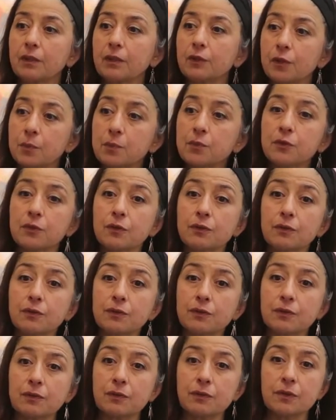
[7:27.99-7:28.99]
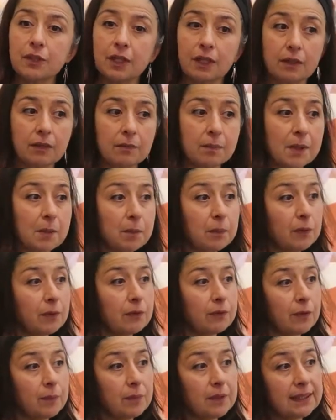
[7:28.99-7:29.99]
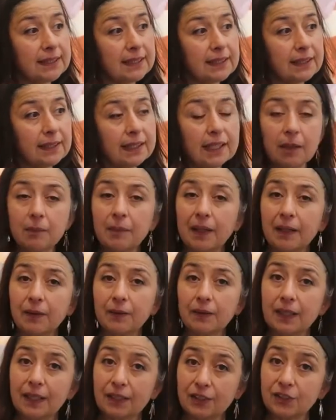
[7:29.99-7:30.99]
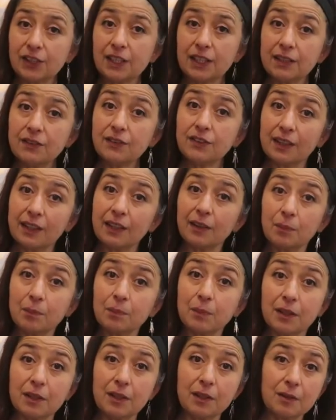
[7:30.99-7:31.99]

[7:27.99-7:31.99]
groups of young people from the city come out actually to help